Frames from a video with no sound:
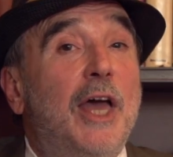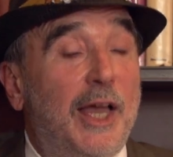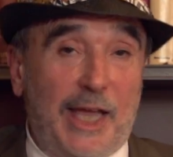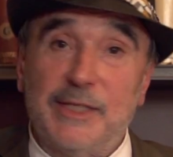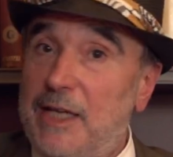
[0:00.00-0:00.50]

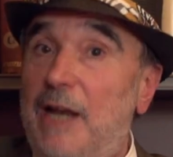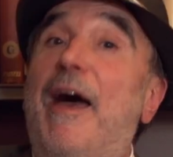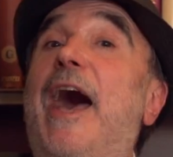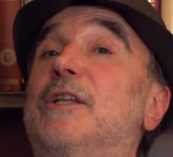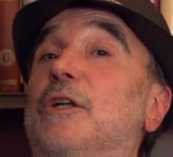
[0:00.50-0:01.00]
against kind
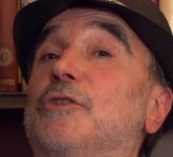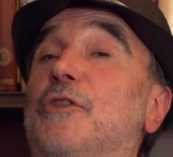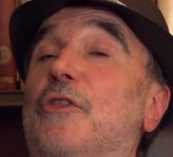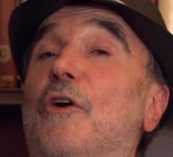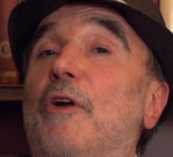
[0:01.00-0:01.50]
of adult
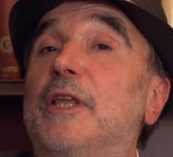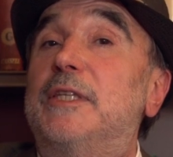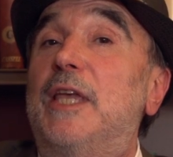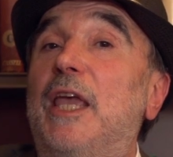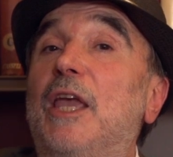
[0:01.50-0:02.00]

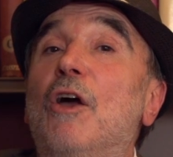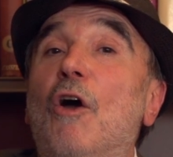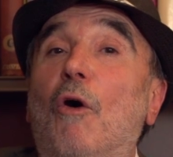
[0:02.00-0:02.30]
authority